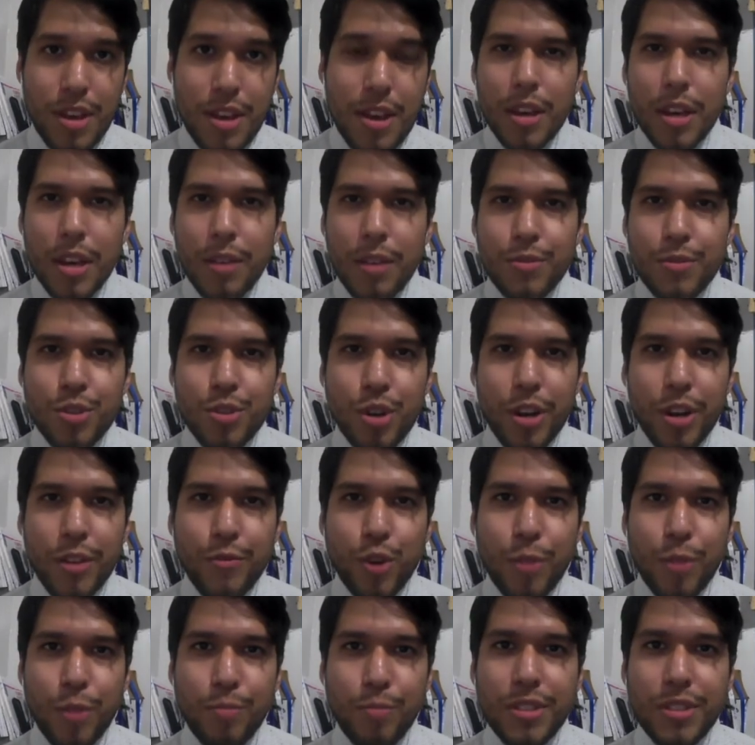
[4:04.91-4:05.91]
If during
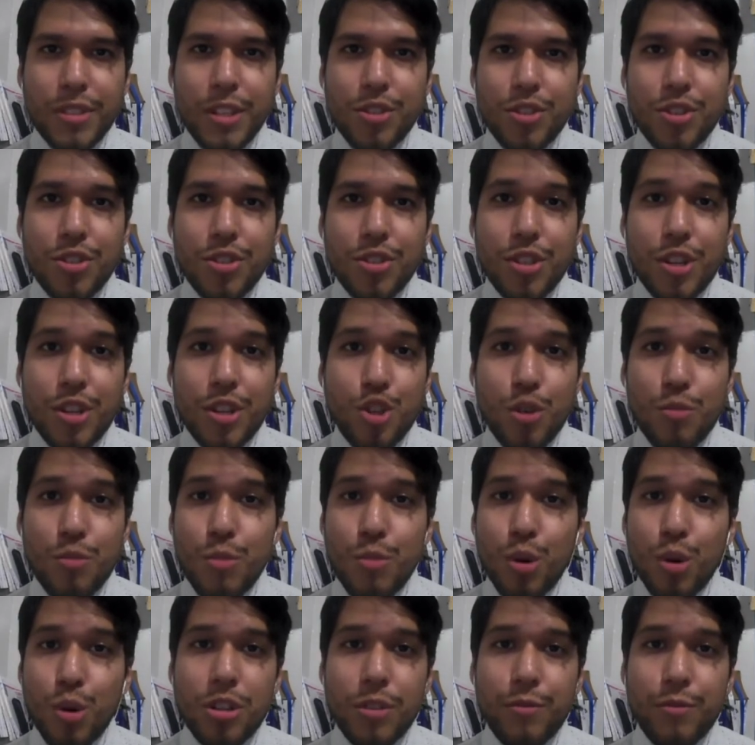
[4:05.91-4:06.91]
voting procedures there's no
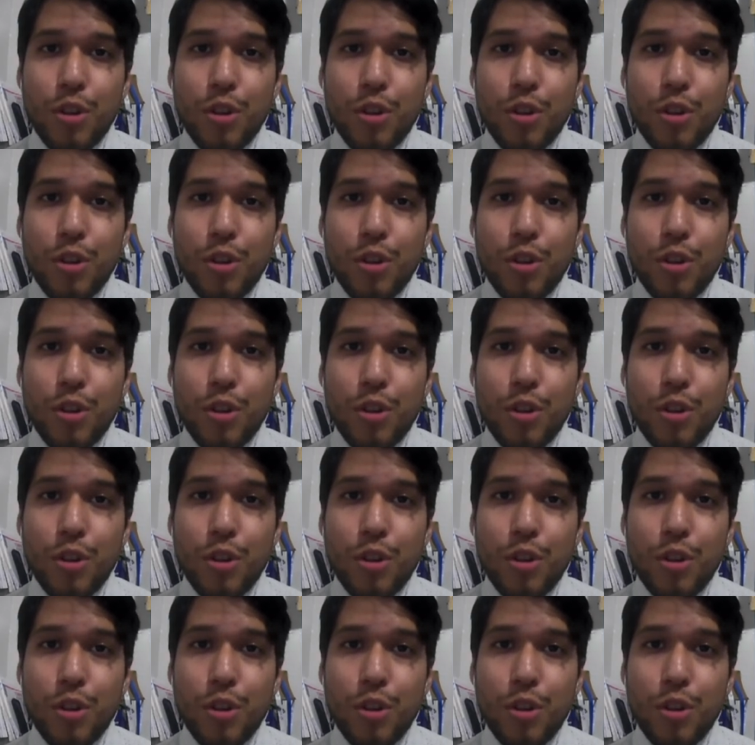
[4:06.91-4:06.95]
motion